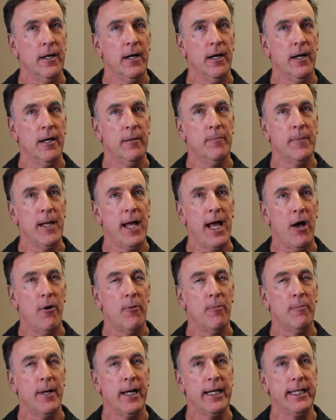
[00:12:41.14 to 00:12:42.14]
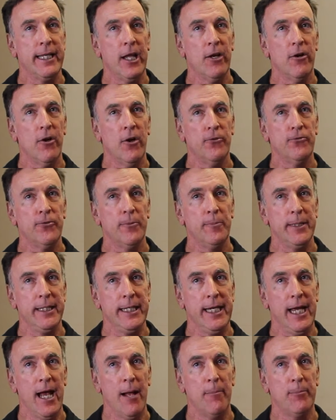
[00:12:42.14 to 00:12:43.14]
How might that also
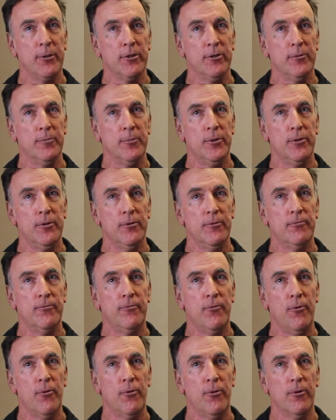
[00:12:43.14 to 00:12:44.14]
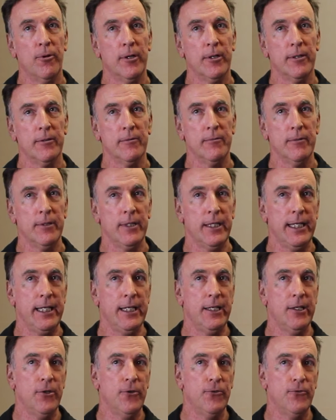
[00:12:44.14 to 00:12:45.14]
be applicable for
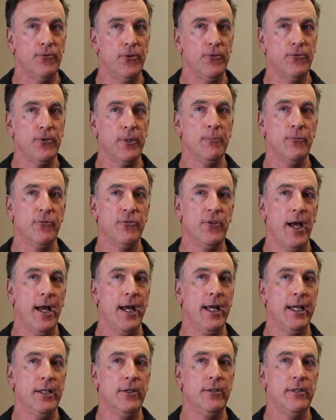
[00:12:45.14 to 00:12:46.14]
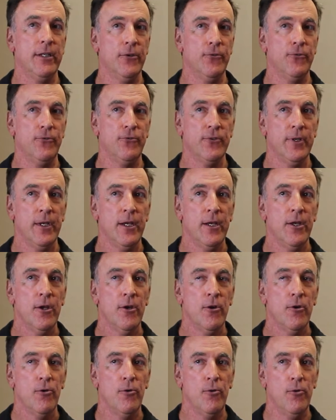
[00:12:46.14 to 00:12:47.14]
the system scientists
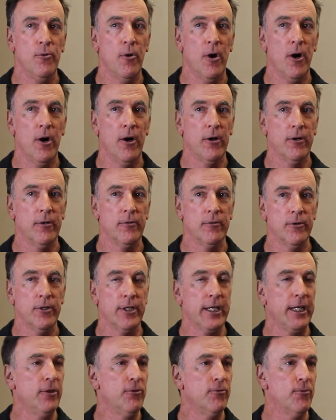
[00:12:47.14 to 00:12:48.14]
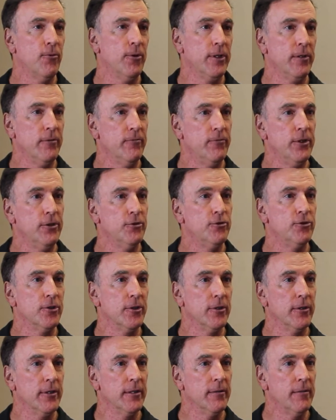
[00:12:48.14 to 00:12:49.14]
who are looking toward the
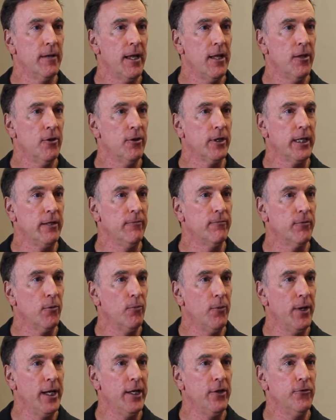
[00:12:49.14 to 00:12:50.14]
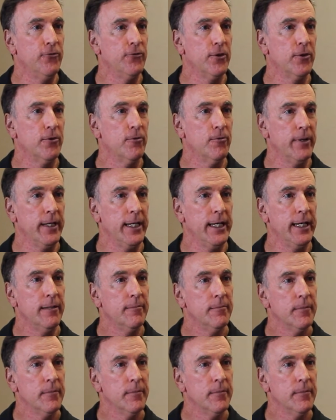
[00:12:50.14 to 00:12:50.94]
future and looking for ways to create?